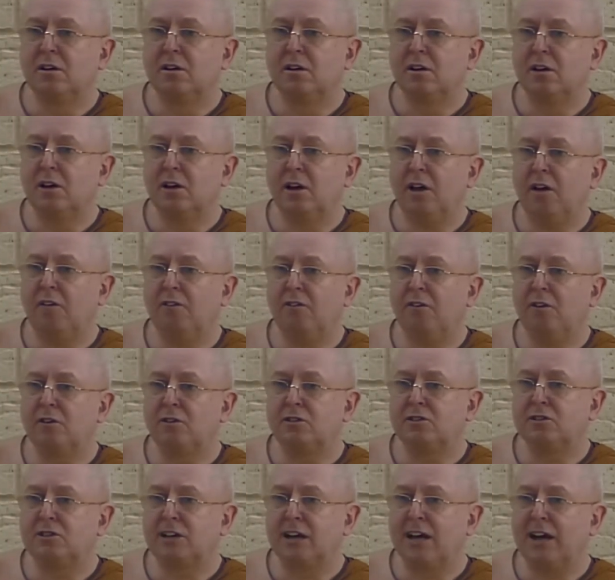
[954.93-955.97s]
And if you
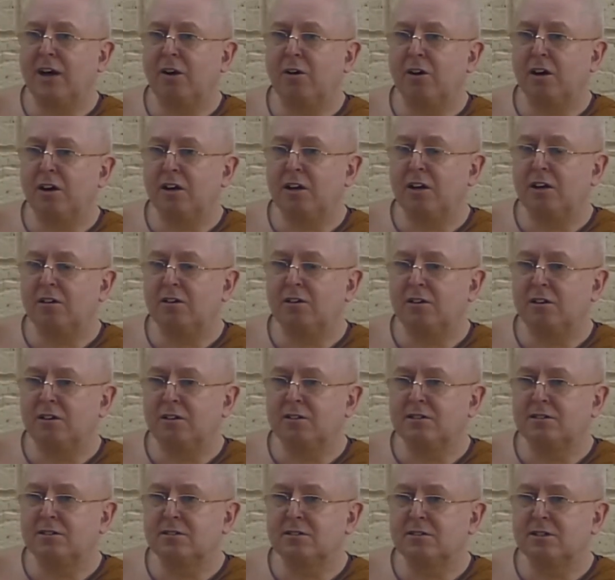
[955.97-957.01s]
shout at it, you can
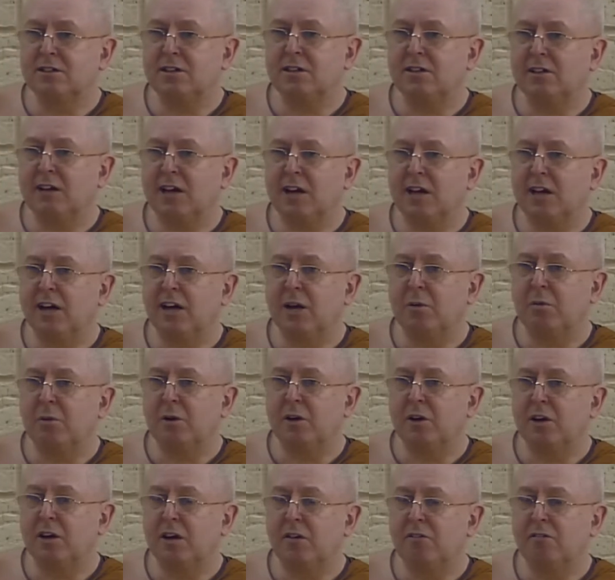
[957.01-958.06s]
see that animal
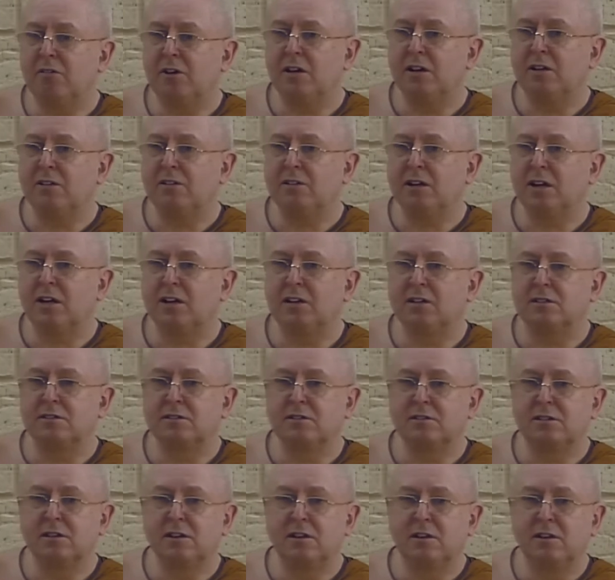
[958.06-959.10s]
getting really
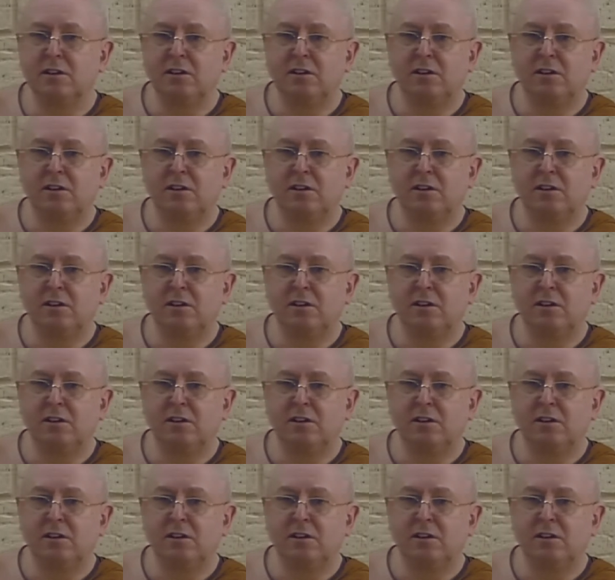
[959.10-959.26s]
tense.